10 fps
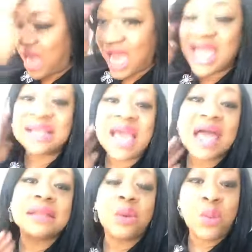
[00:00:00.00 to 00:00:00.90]
I had
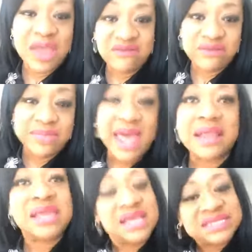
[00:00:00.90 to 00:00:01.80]
gotten away from
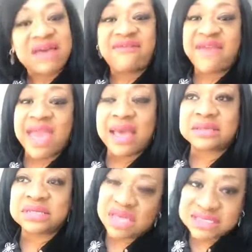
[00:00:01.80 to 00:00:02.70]
that. Yes, I
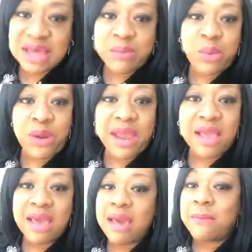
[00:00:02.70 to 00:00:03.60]
fast. Yes, I pray.
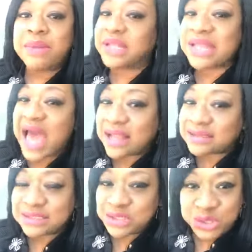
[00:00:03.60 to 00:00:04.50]
But not
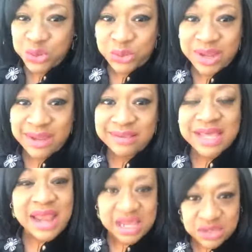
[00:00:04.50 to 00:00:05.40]
to the degree
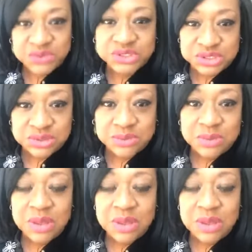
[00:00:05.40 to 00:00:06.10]
that I used to.